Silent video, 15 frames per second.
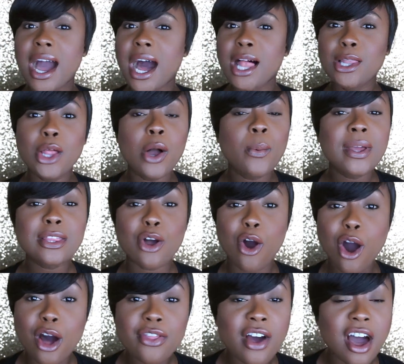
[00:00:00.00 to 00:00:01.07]
along with
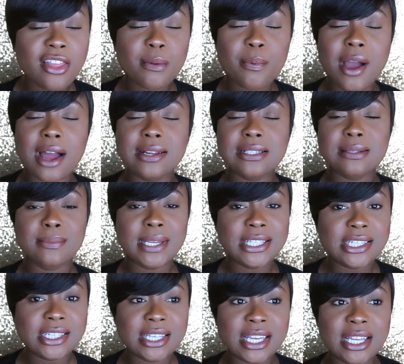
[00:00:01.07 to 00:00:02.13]
all the other products
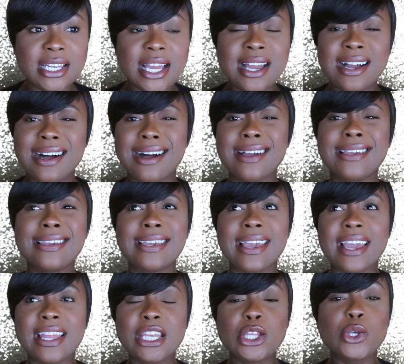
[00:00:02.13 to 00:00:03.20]
mentioned,
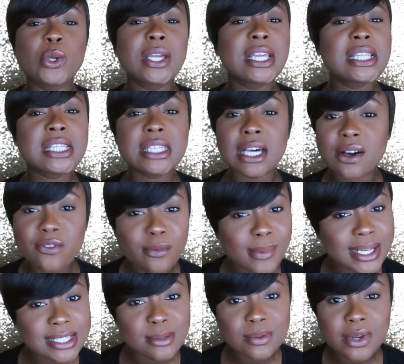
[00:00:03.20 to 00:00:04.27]
again, you can sell from
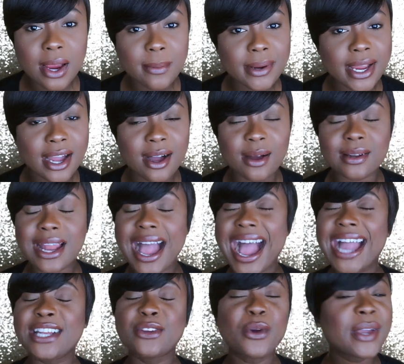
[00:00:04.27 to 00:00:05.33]
my subscriber count.
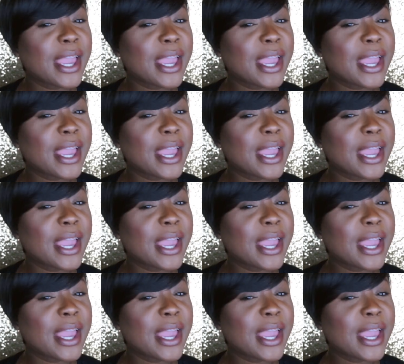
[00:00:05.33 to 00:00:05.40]
I don't